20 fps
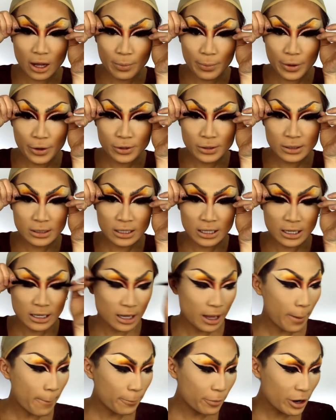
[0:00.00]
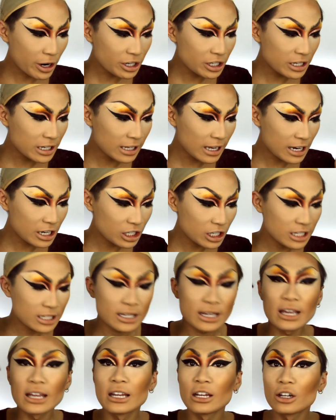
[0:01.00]
mostly Impression lashes
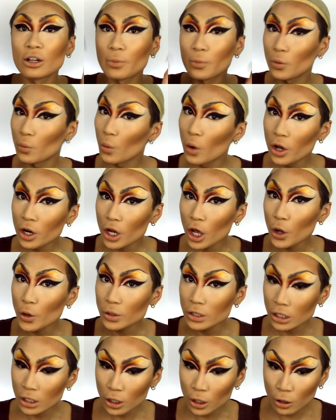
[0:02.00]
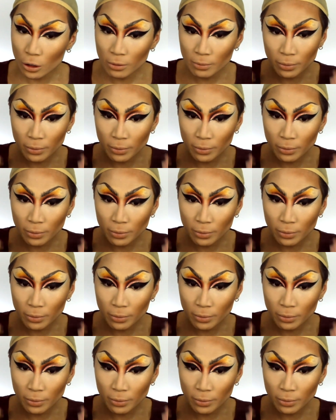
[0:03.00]
in number one oh two,